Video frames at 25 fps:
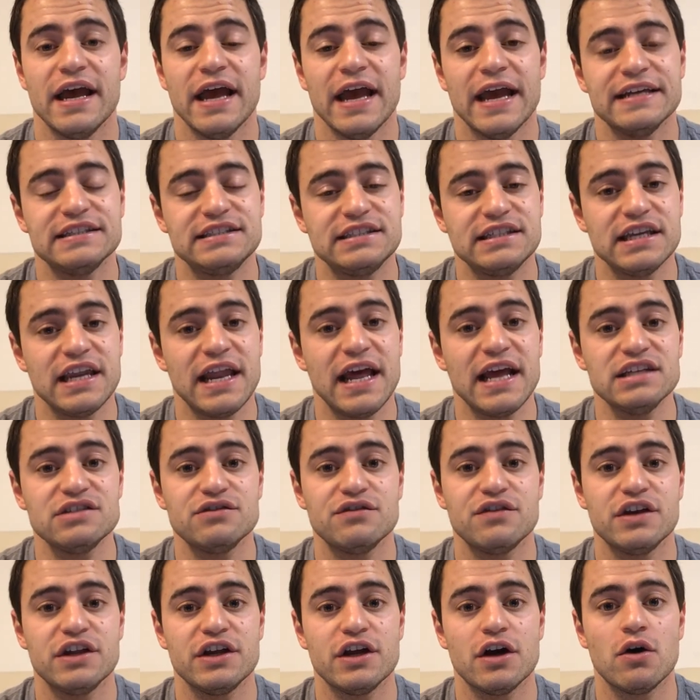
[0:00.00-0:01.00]
In today's
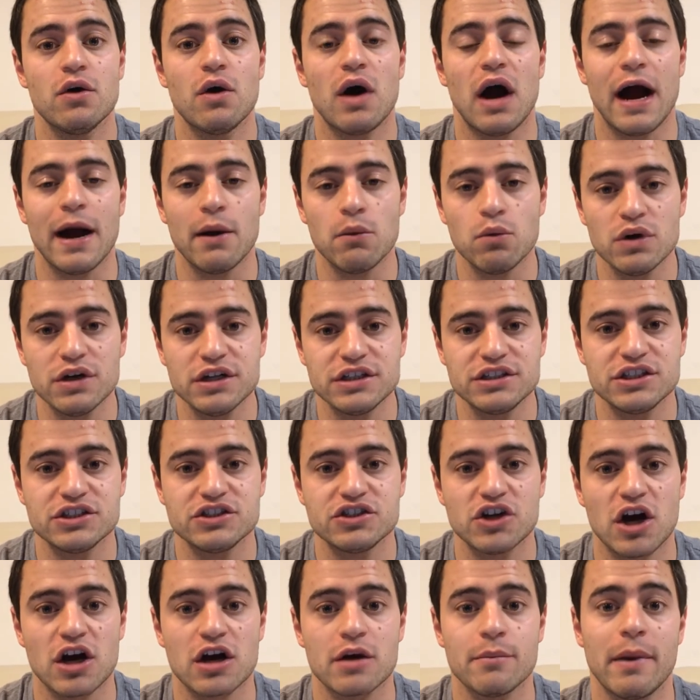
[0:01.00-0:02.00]
video, I wanted to
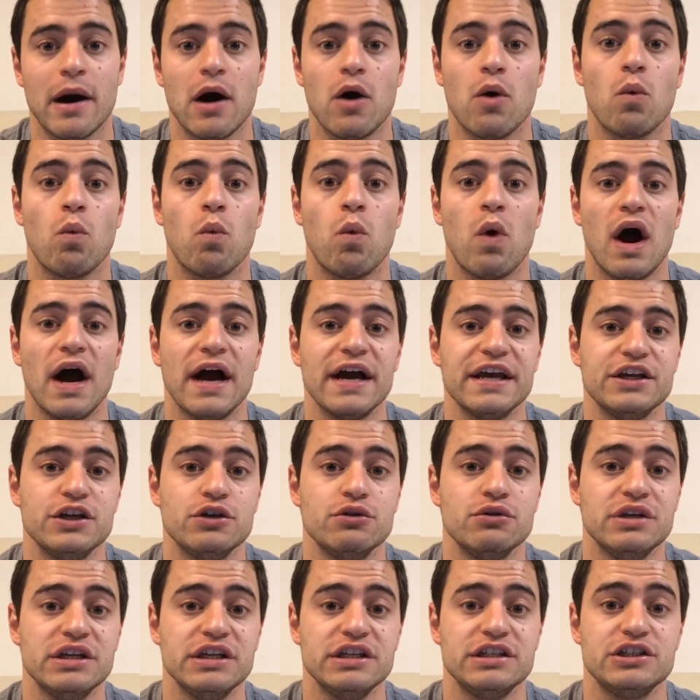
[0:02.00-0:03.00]
talk about why
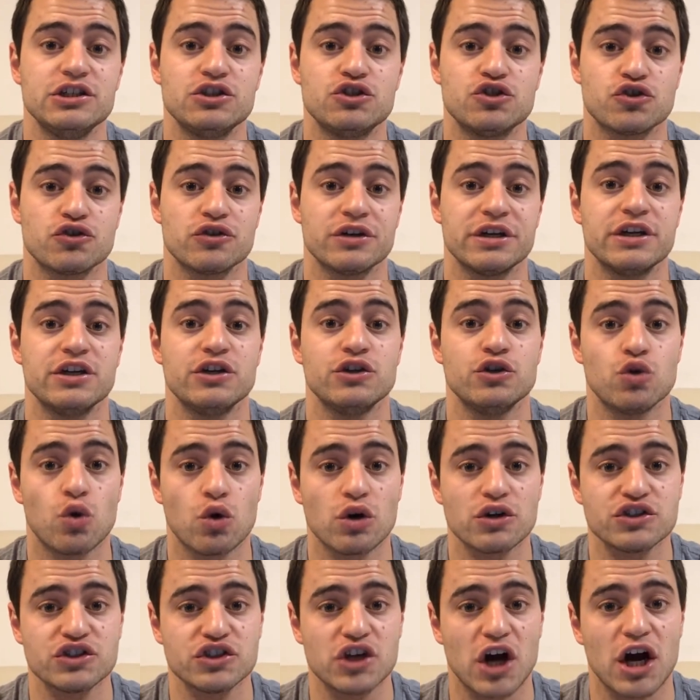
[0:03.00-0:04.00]
you need to treat
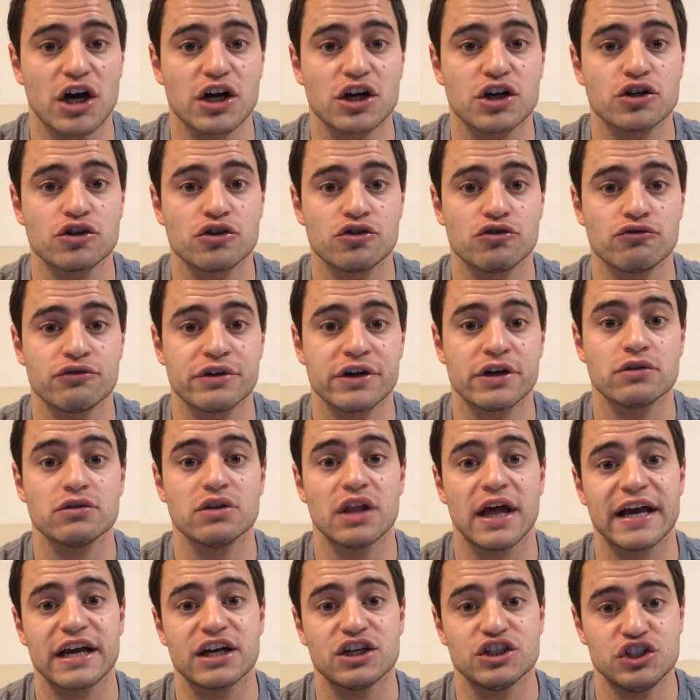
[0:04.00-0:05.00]
your soccer career
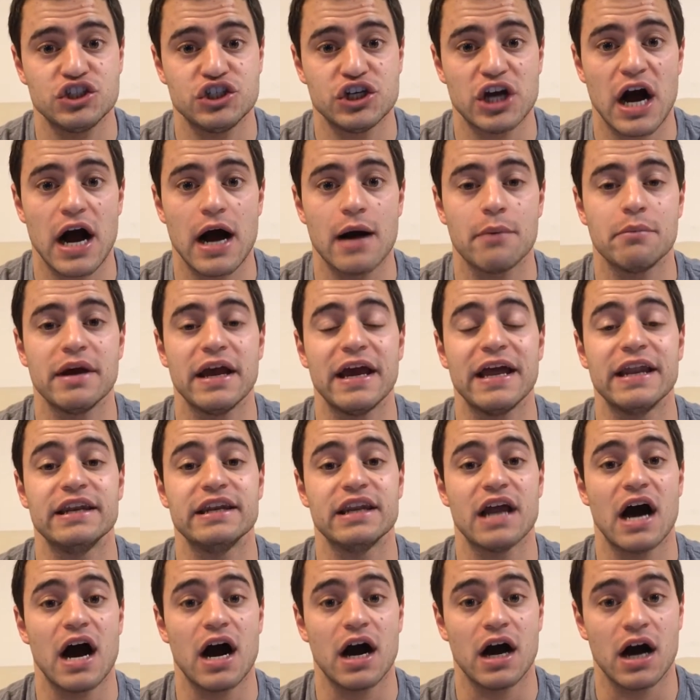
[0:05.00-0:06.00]
like a job and
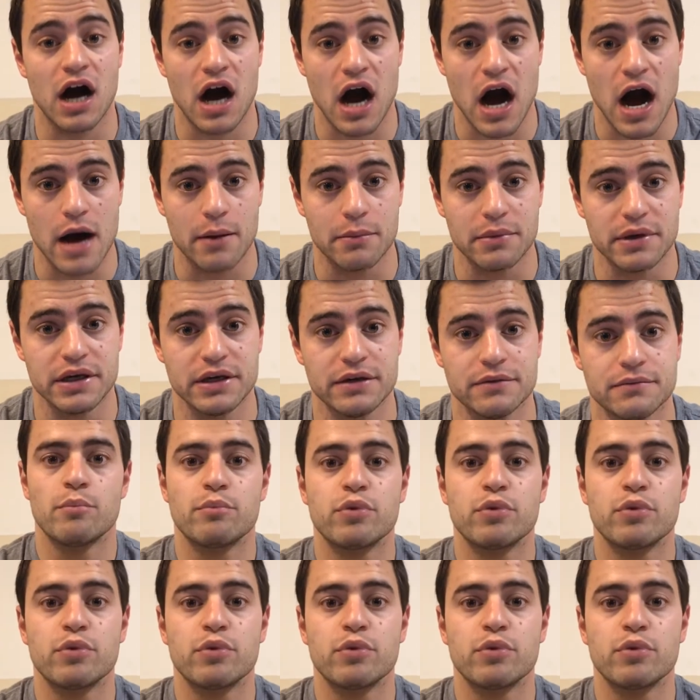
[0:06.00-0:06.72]
not a hobby.